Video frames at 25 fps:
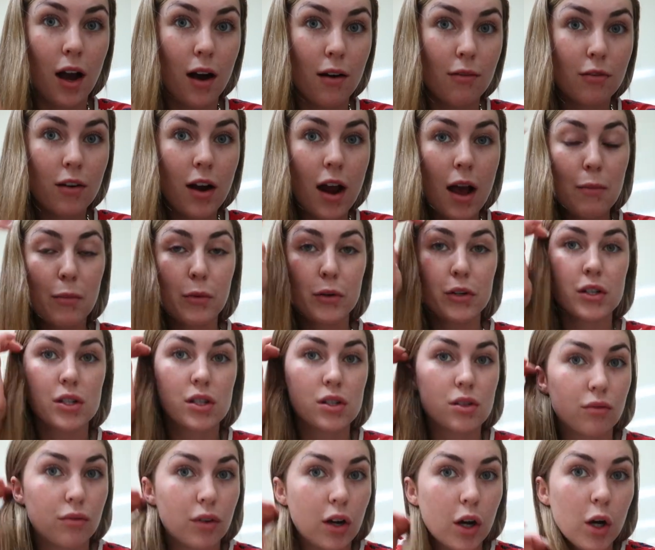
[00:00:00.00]
cover up or
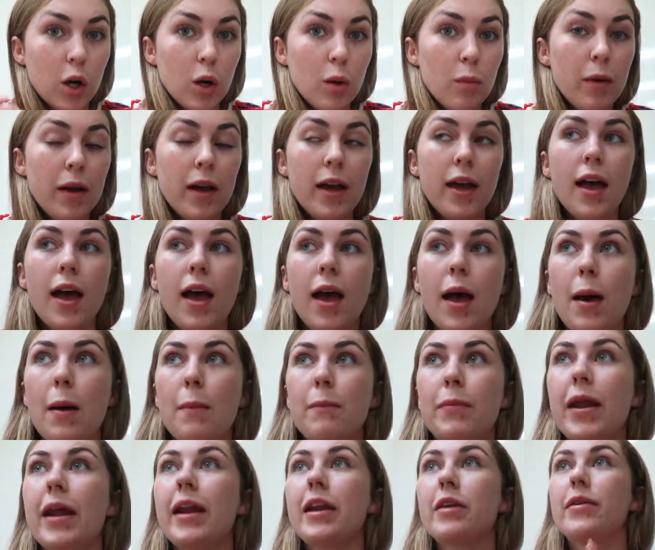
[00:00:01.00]
just a robe.
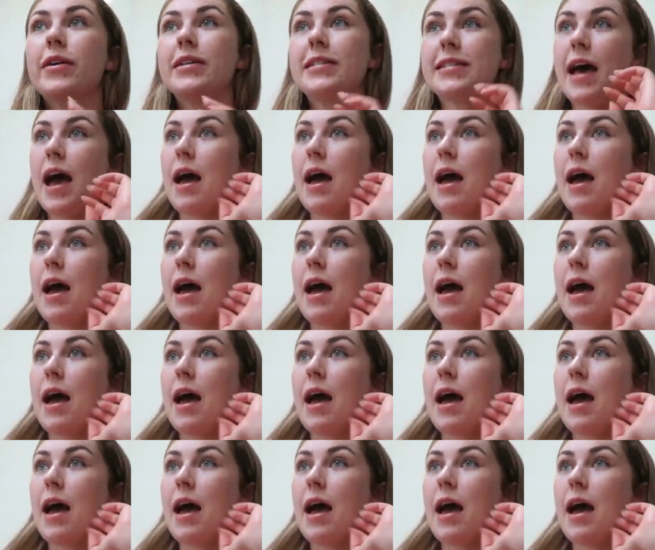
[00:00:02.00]
But anyways,